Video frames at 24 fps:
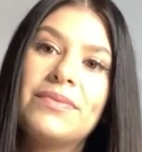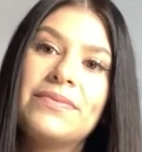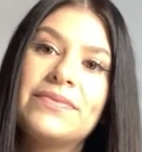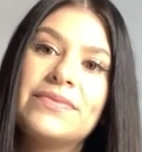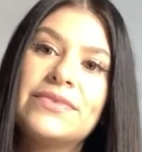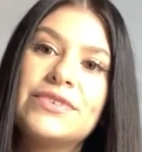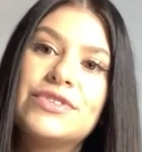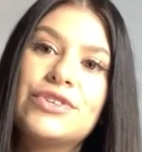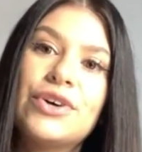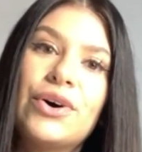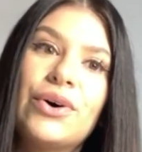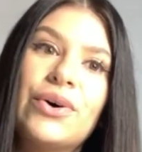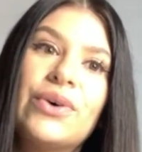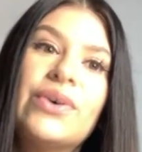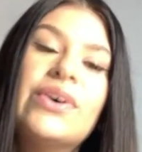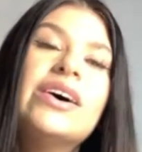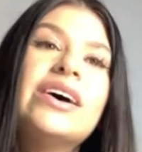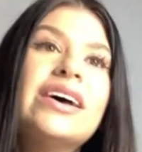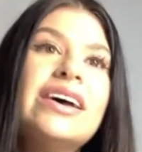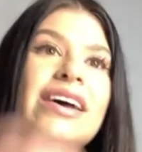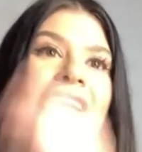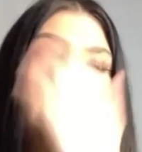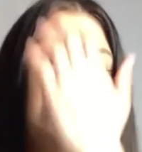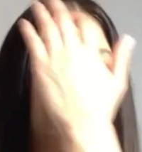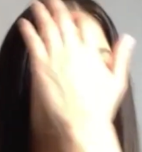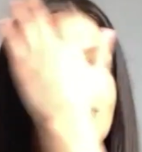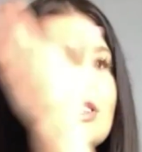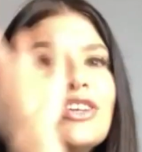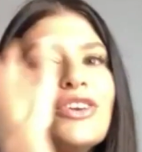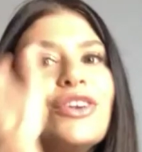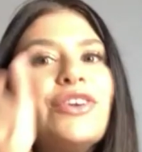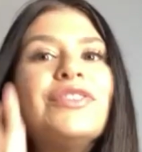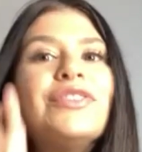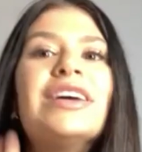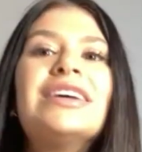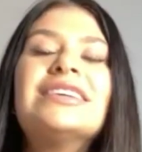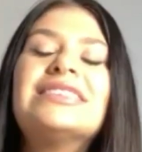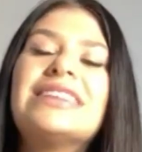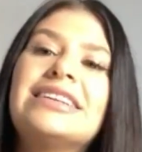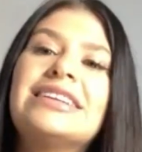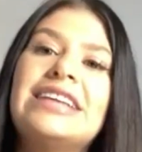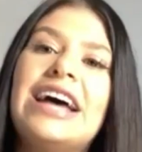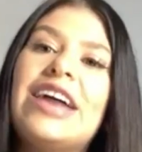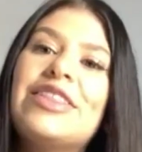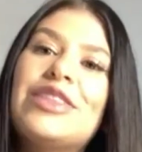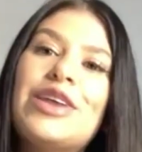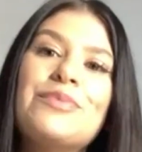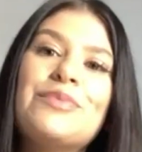So just little things like
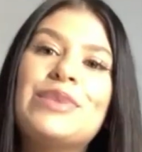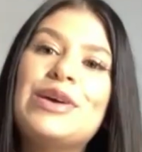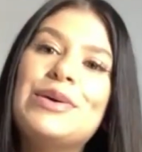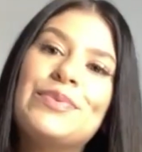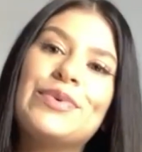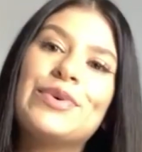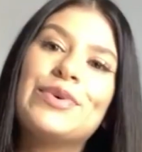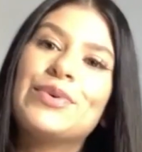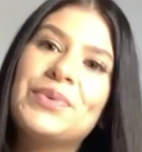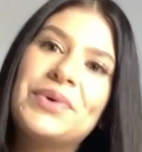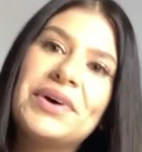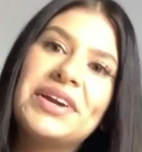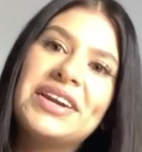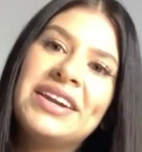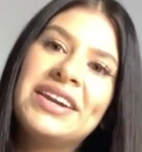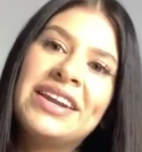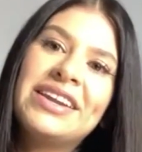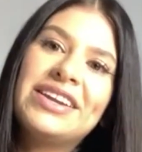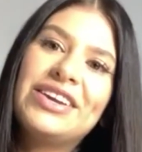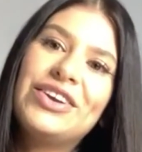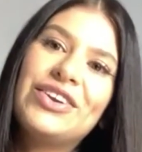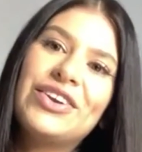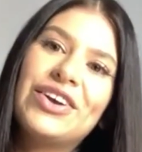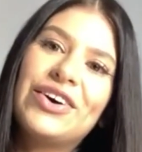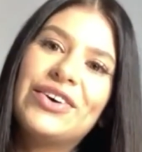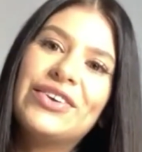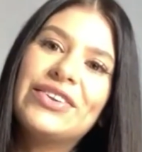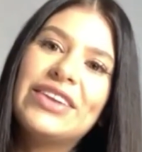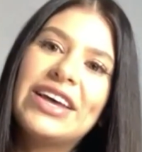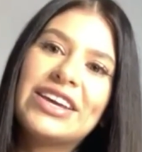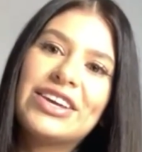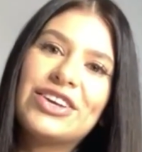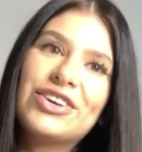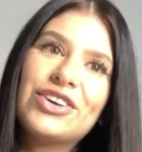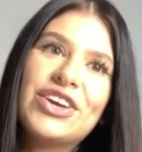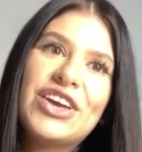that people wouldn't, like,